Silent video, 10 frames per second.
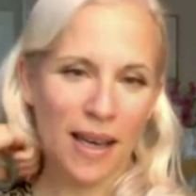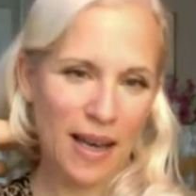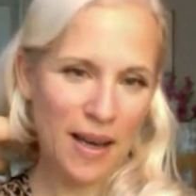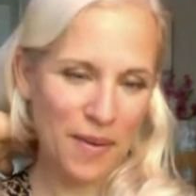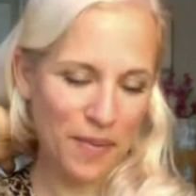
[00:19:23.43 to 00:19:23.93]

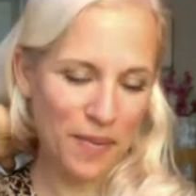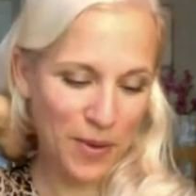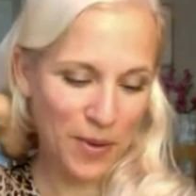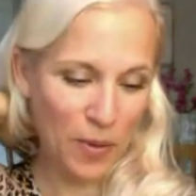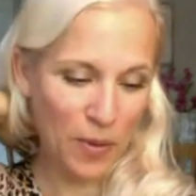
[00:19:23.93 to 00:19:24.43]
And
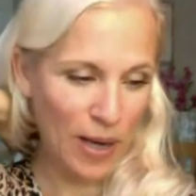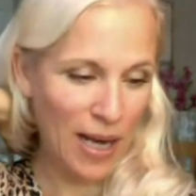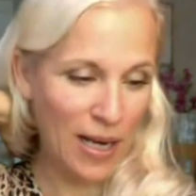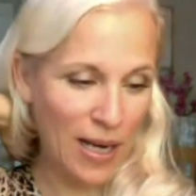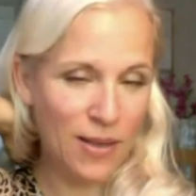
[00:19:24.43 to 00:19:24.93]

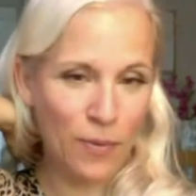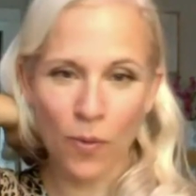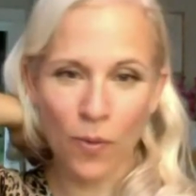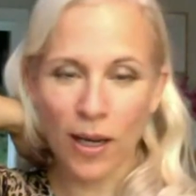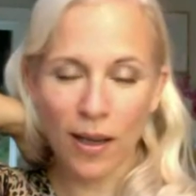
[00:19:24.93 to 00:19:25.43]
it's
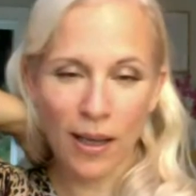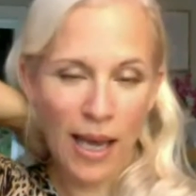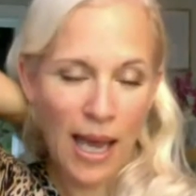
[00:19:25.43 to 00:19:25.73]
worthwhile.